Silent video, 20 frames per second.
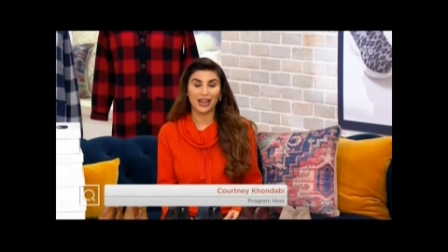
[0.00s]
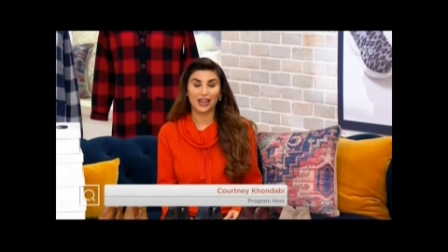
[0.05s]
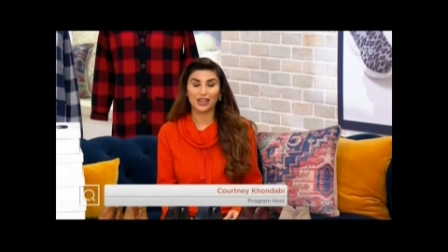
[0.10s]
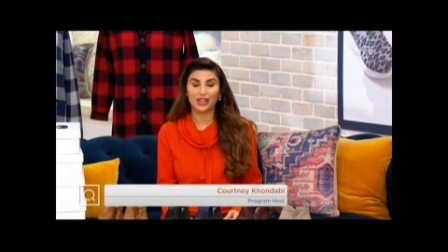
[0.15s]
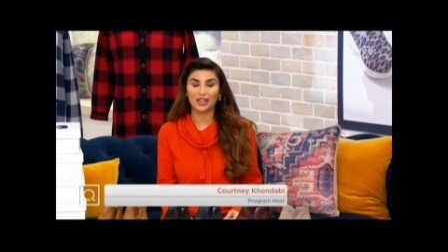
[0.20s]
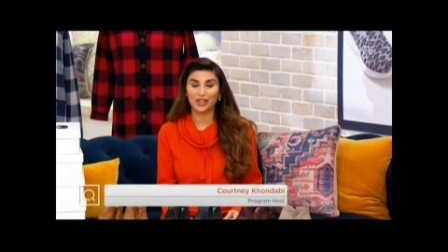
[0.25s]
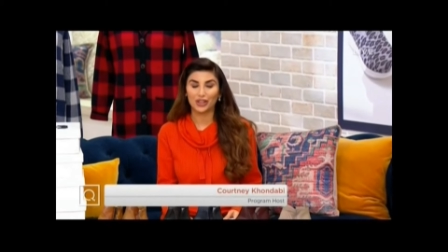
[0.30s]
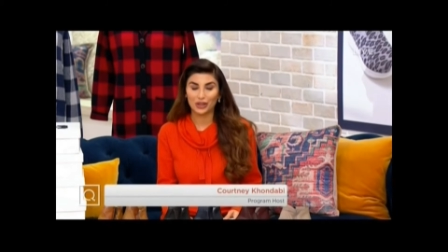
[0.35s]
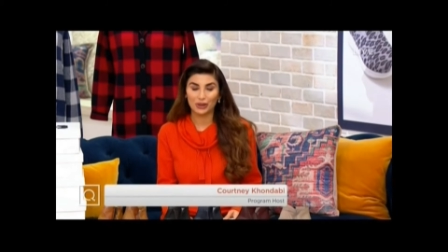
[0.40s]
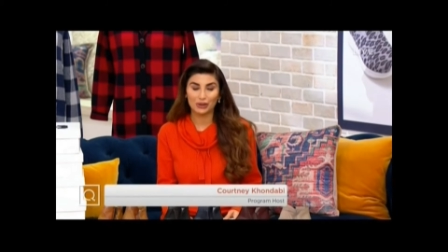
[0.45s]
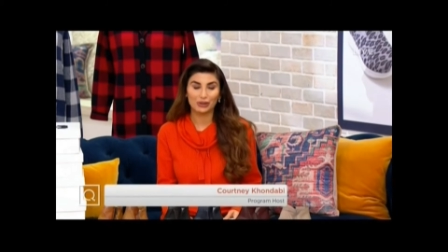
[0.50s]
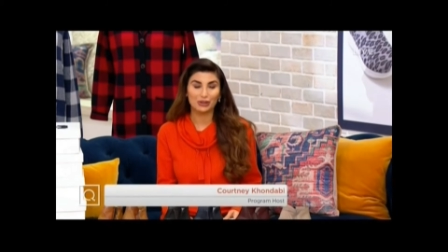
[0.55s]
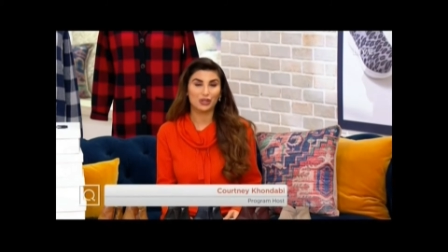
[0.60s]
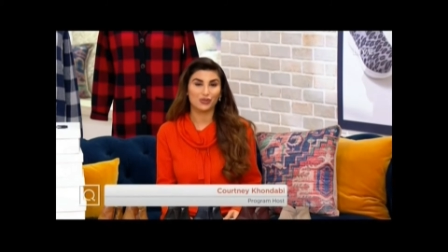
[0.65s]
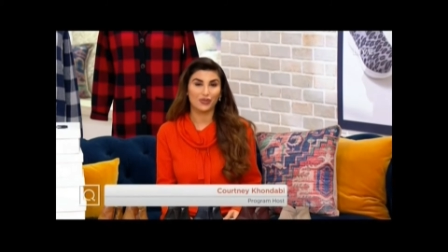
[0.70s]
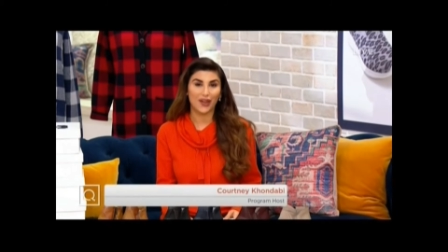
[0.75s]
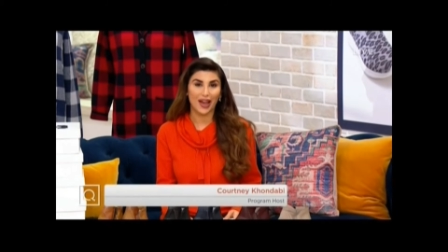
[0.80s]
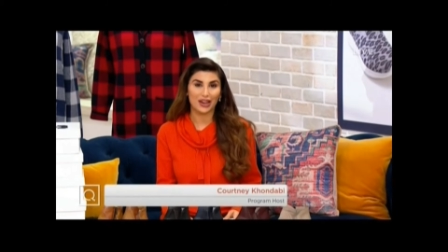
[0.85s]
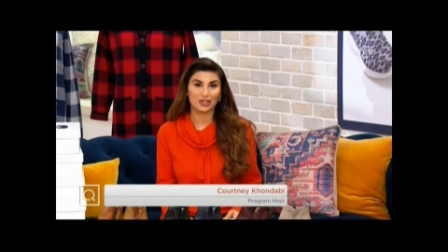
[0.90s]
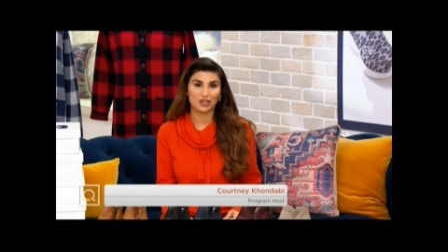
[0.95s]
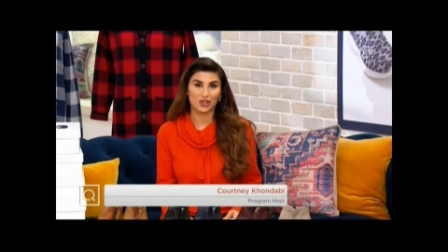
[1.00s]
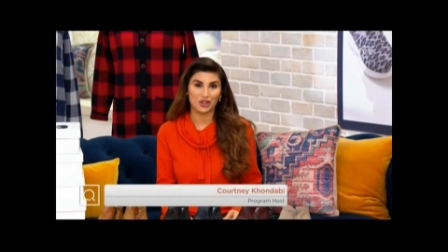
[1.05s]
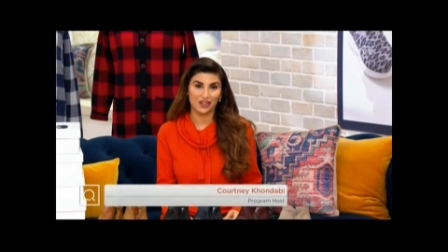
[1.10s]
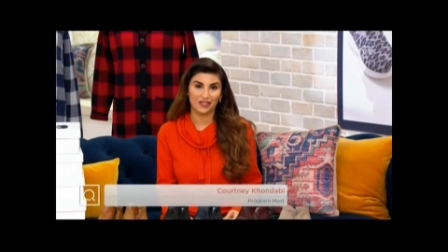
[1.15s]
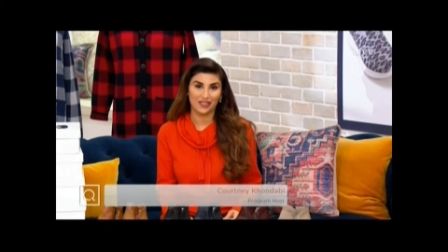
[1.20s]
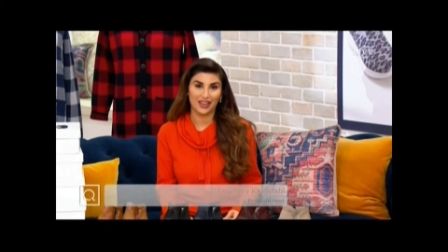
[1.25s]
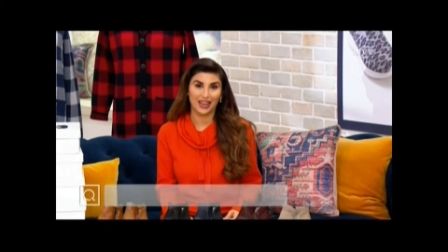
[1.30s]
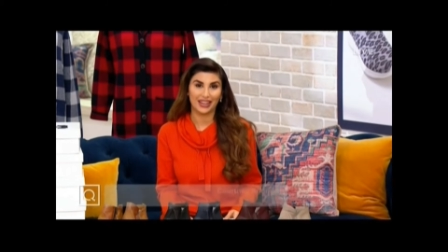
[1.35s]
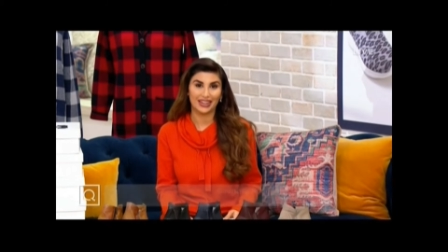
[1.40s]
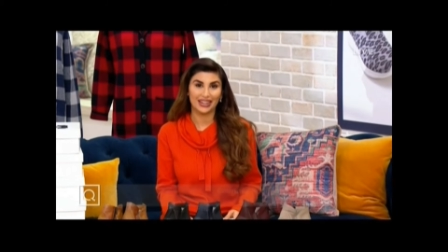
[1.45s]
a huge fashion
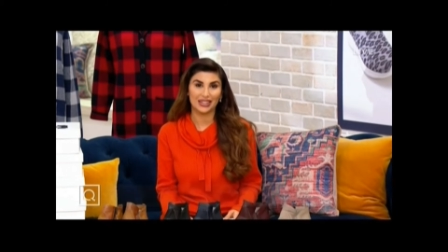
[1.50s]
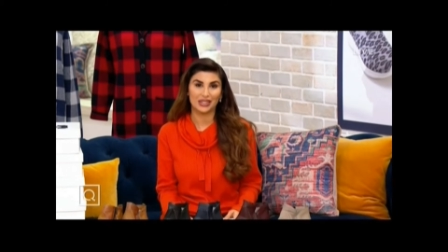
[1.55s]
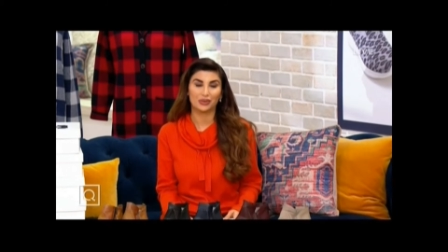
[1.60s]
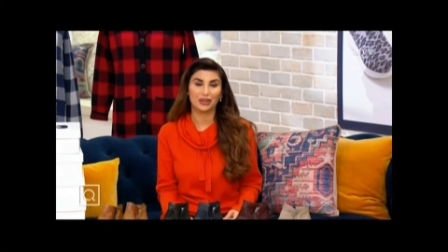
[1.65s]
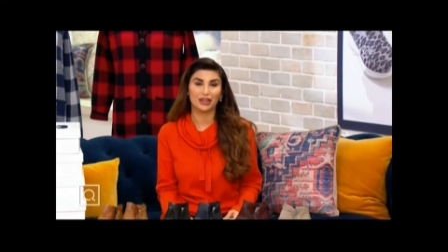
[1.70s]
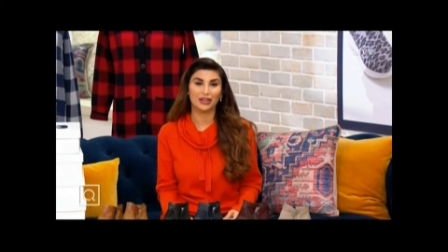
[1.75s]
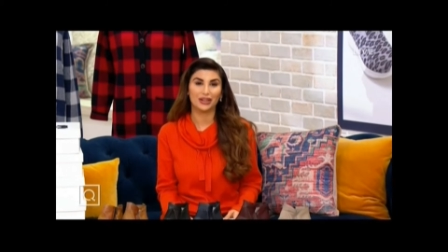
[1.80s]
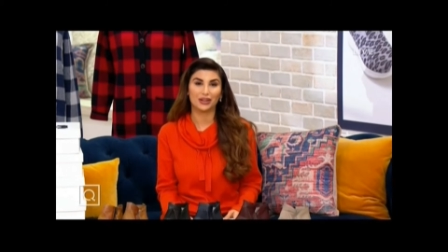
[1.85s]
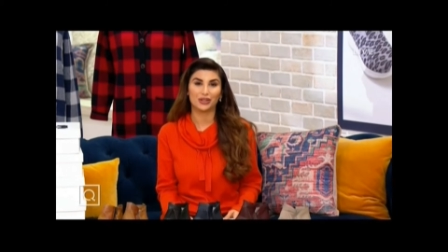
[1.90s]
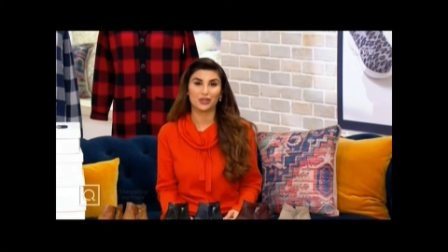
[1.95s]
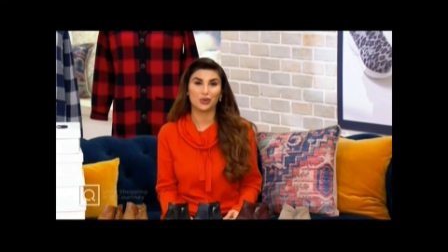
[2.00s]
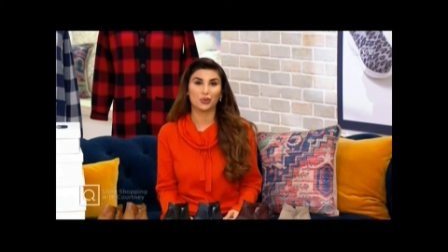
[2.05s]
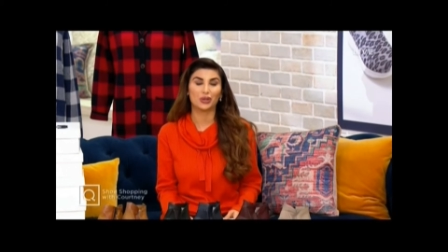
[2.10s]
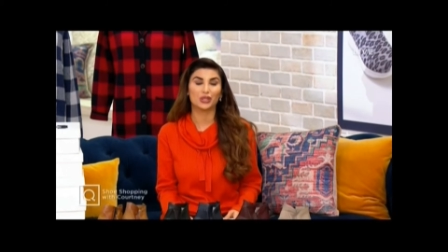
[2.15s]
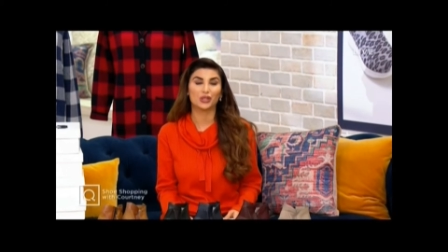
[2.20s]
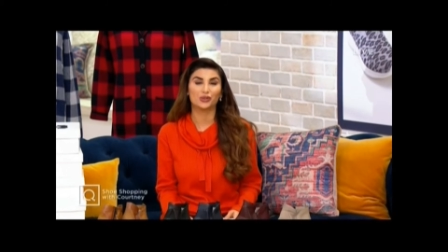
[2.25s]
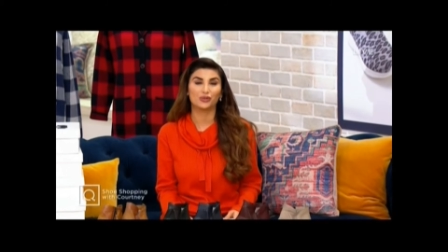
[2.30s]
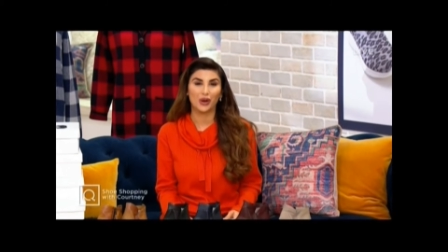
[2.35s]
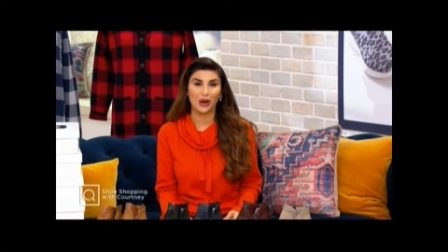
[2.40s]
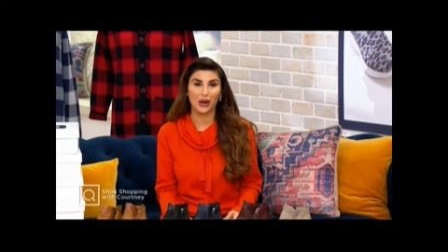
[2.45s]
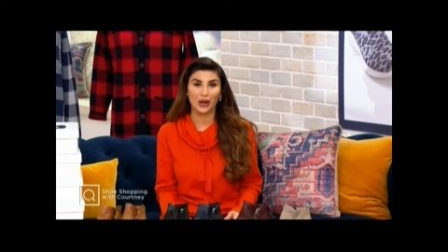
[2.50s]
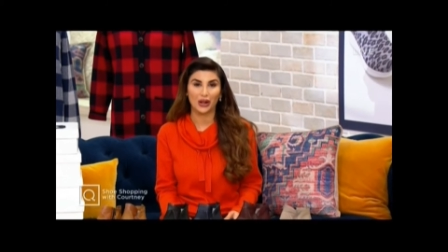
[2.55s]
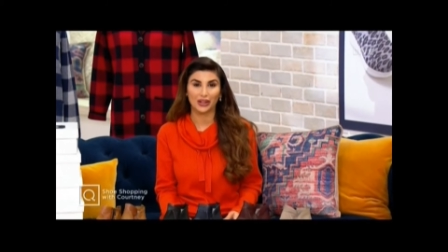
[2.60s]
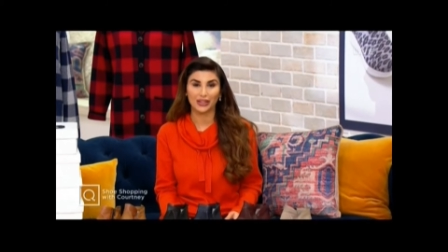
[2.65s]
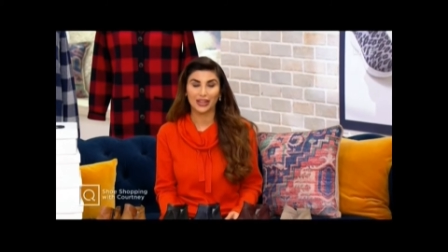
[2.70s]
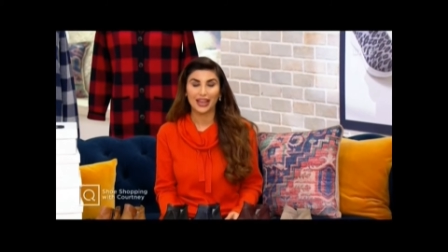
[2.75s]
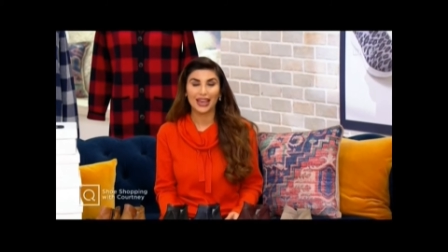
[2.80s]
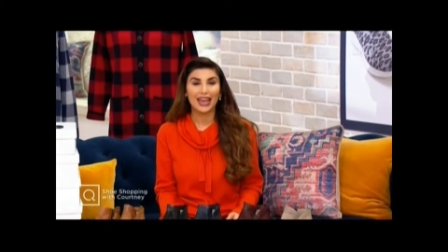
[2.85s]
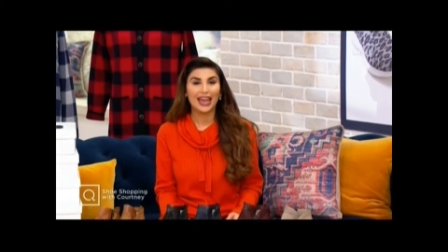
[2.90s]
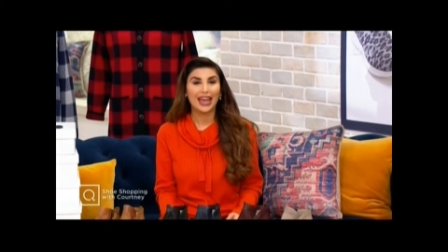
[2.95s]
event as we look towards fall.